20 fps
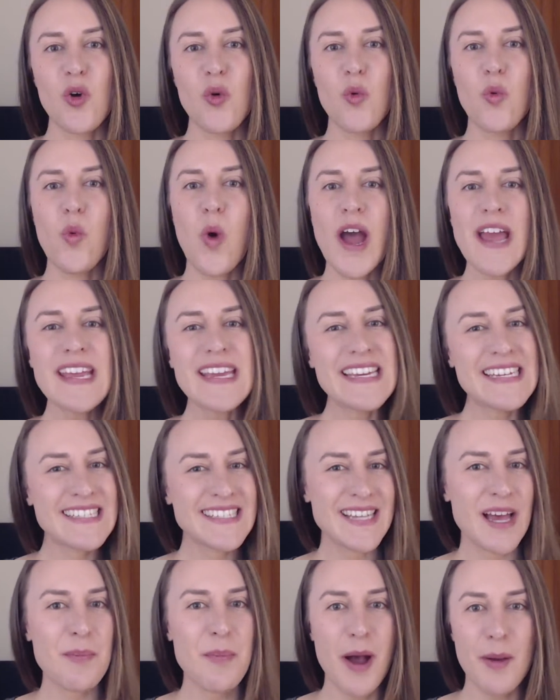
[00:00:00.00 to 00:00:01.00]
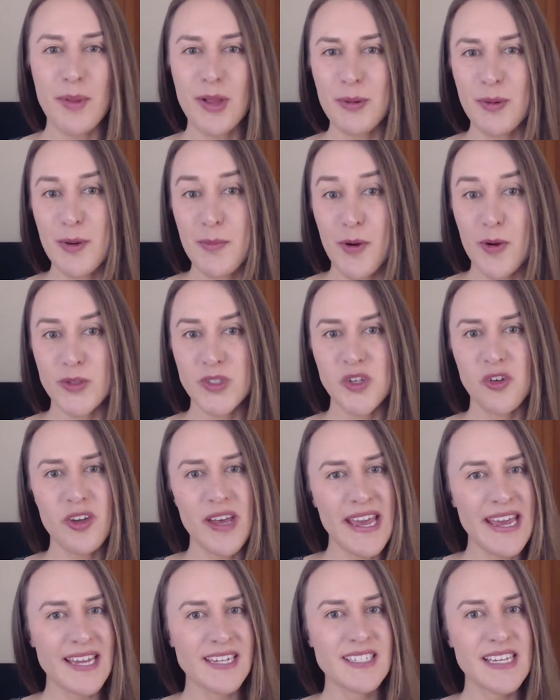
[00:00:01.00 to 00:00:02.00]
What is a public
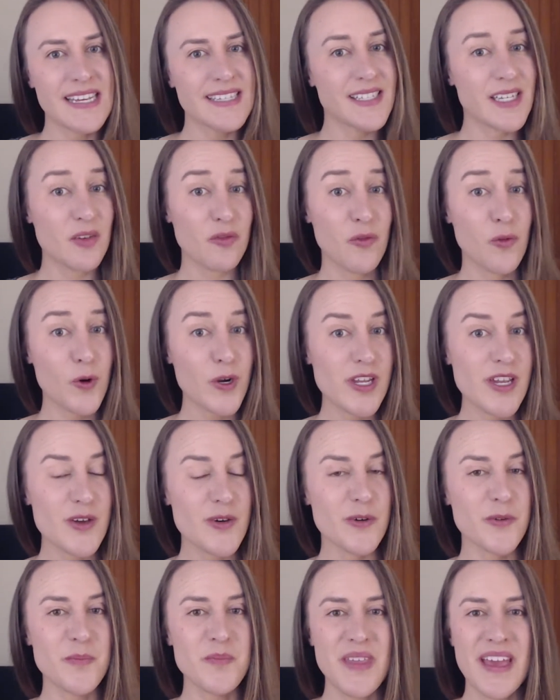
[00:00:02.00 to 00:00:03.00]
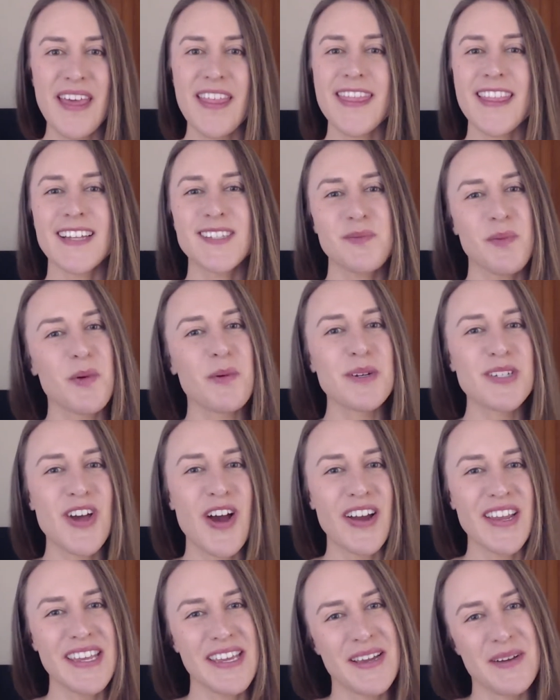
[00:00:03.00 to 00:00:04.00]
proposal and is it for you? That's what we're
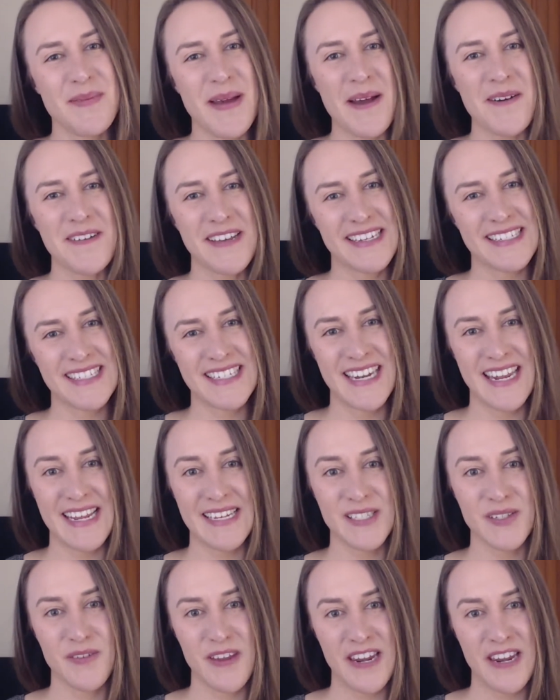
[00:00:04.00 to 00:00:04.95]
talking about in today's